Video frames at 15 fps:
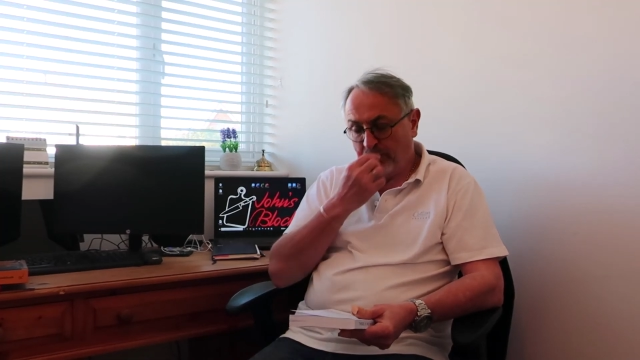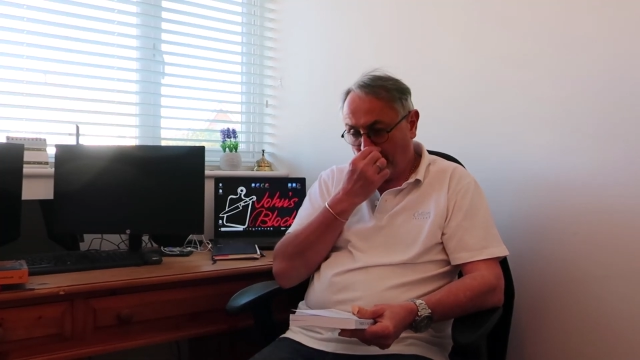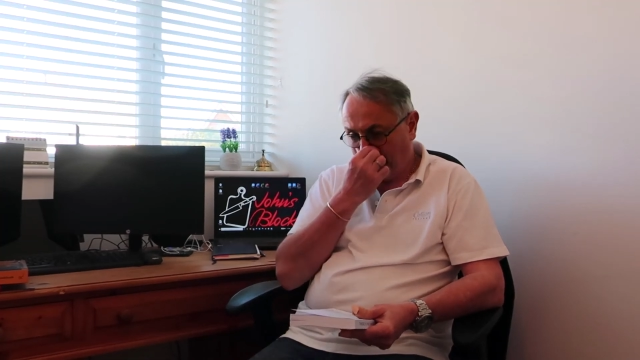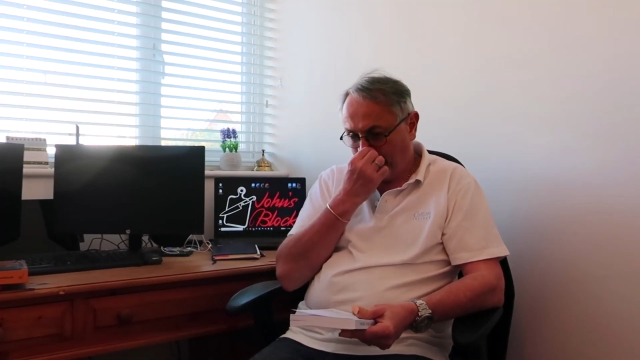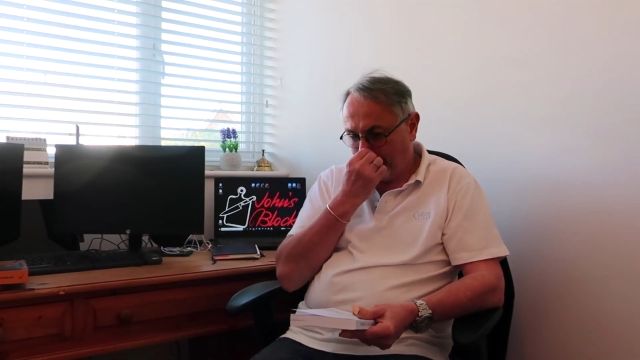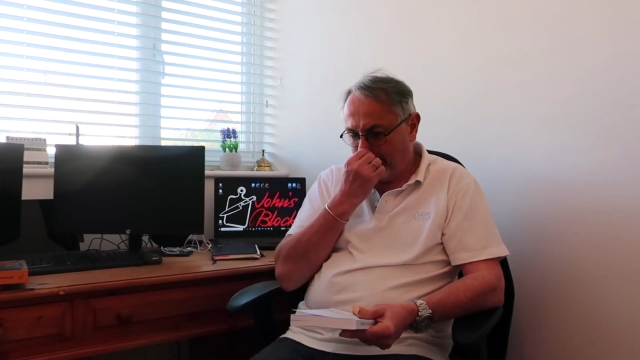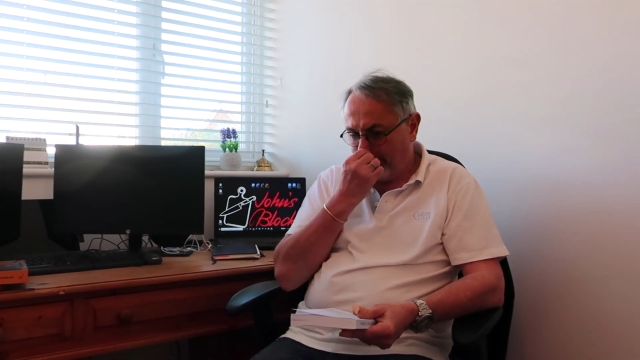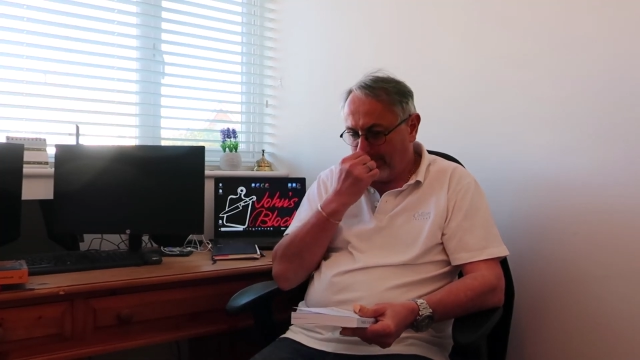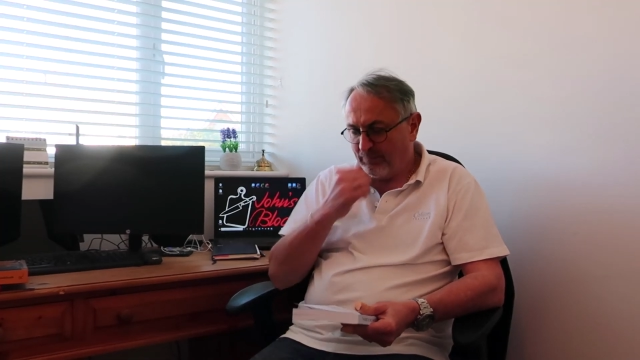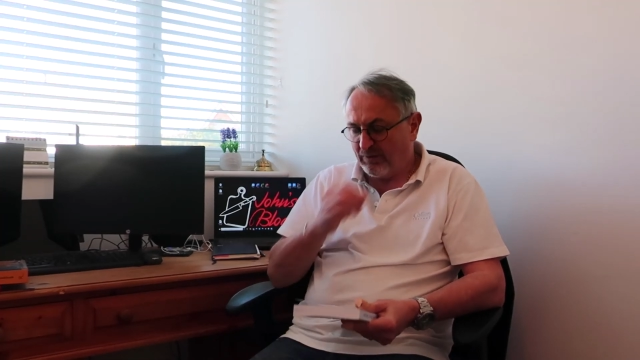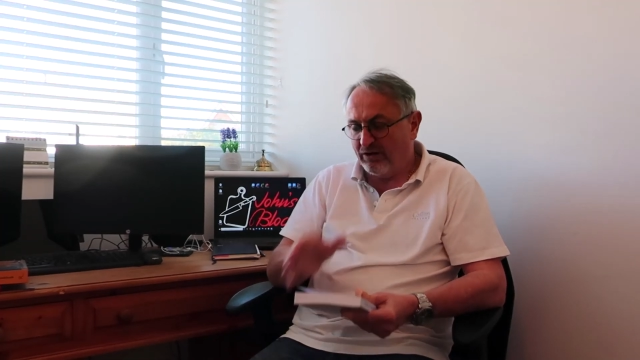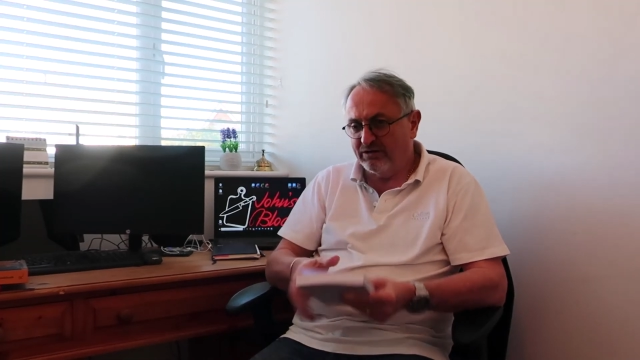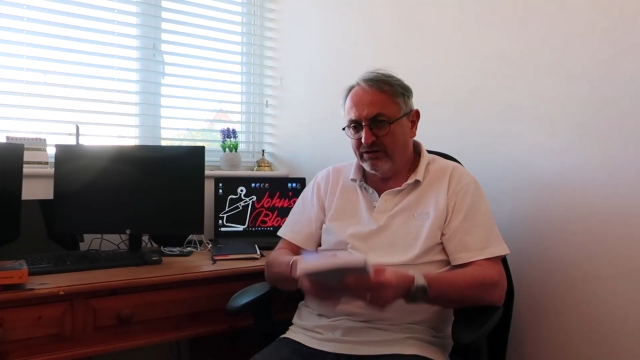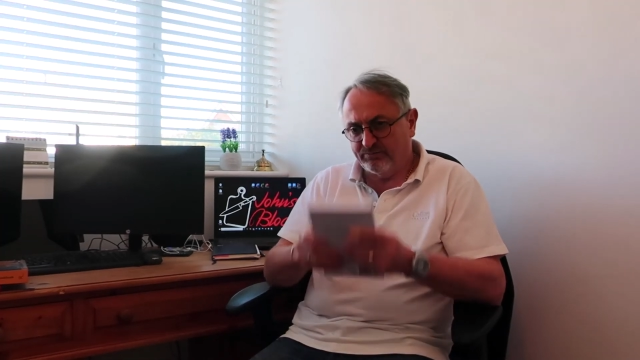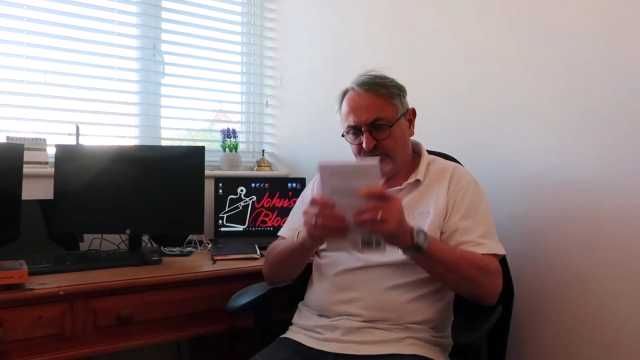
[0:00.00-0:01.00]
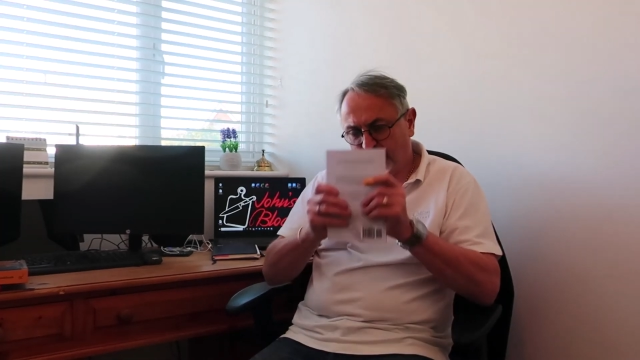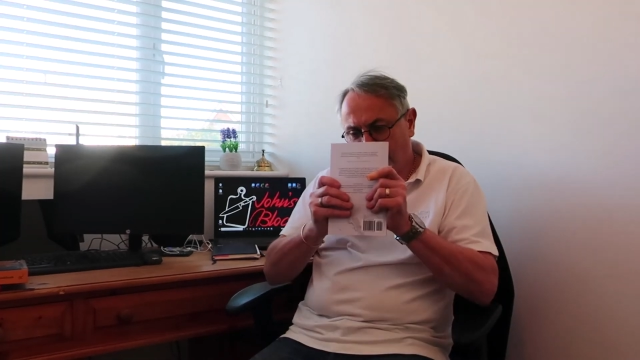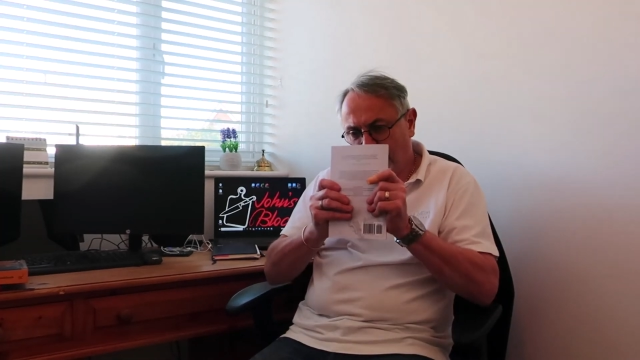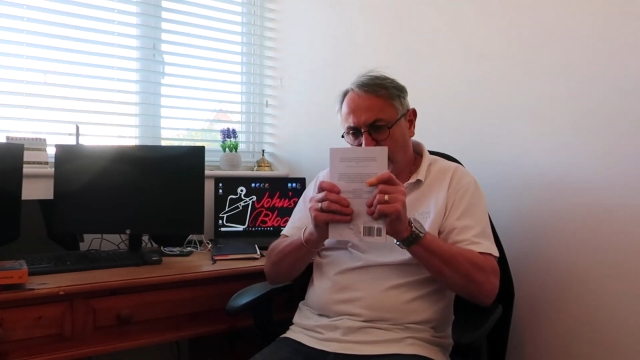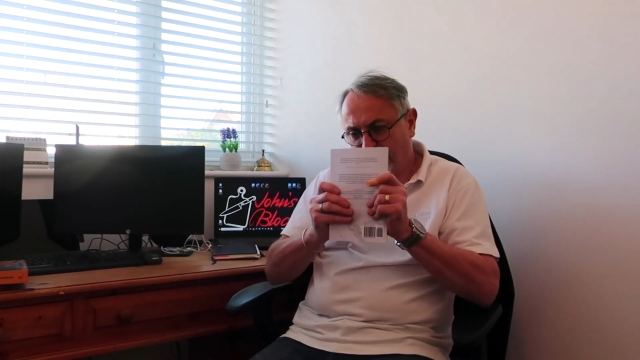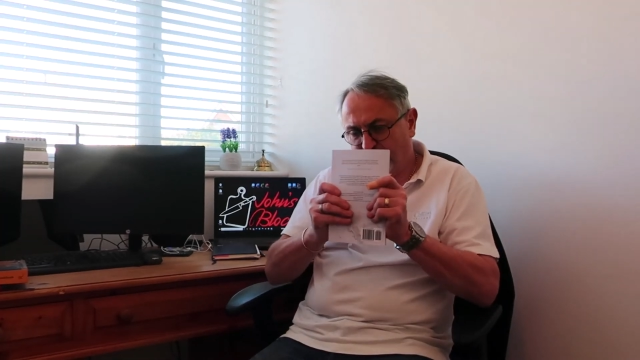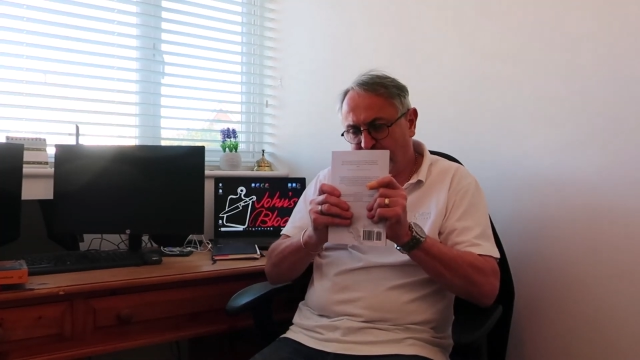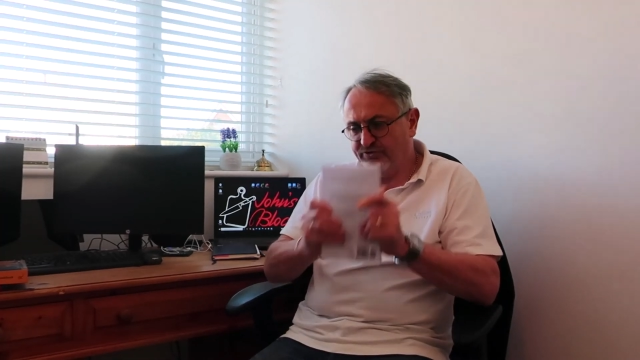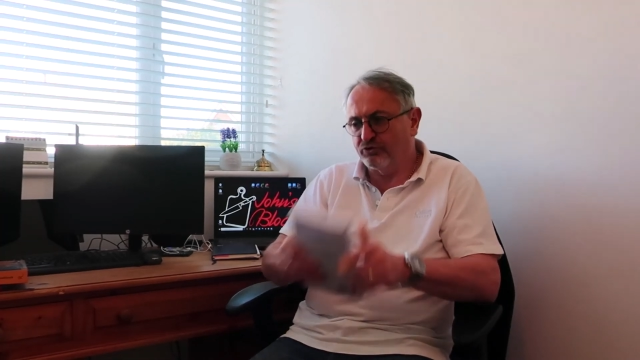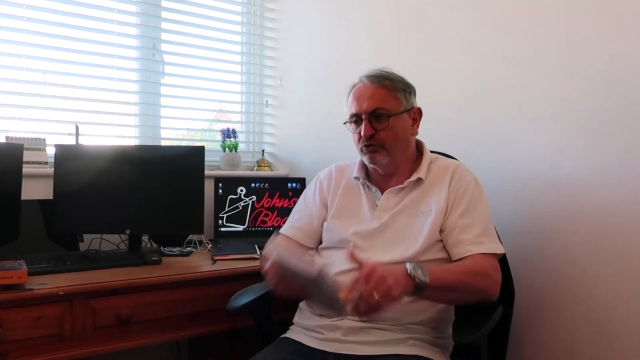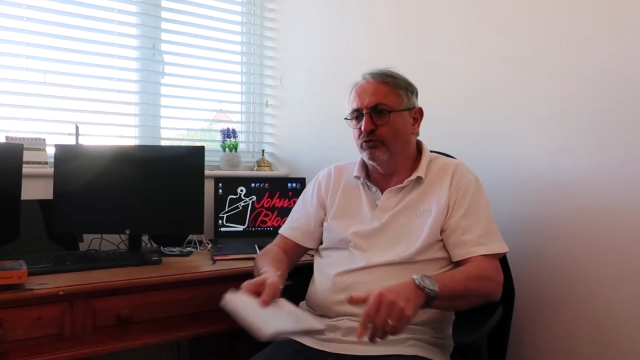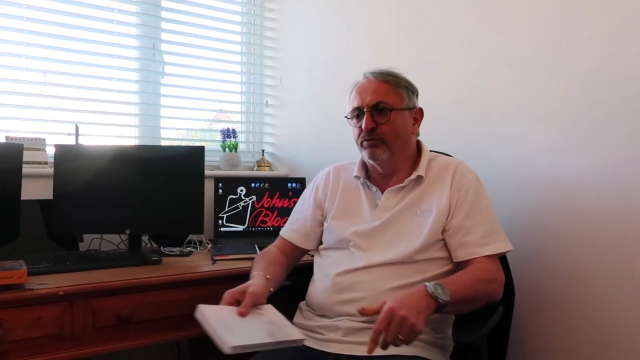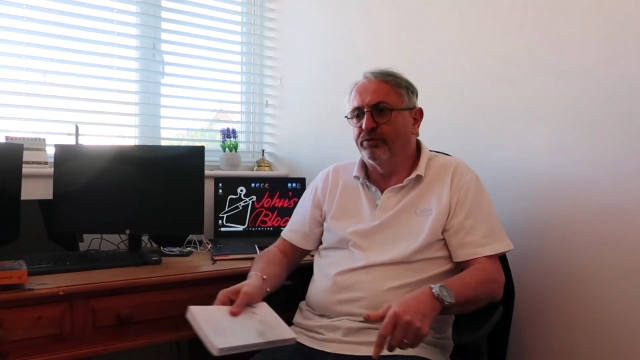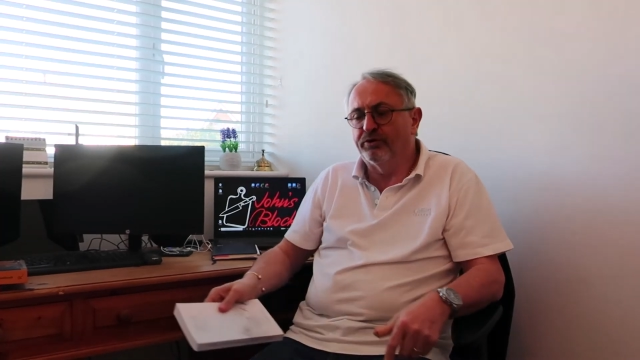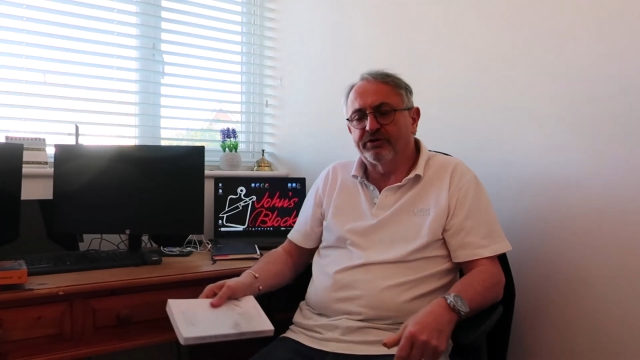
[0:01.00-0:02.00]
I like physical
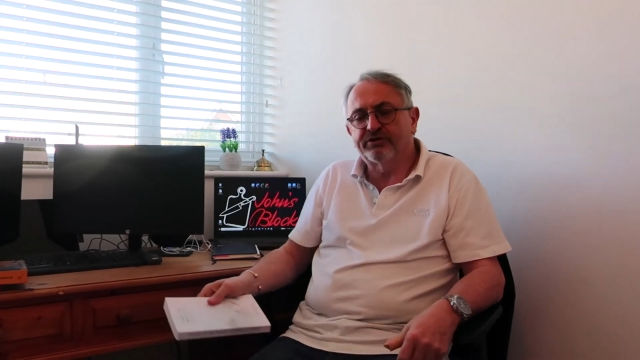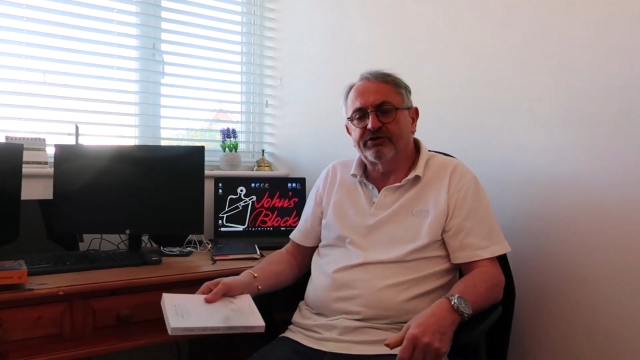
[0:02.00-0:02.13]
books.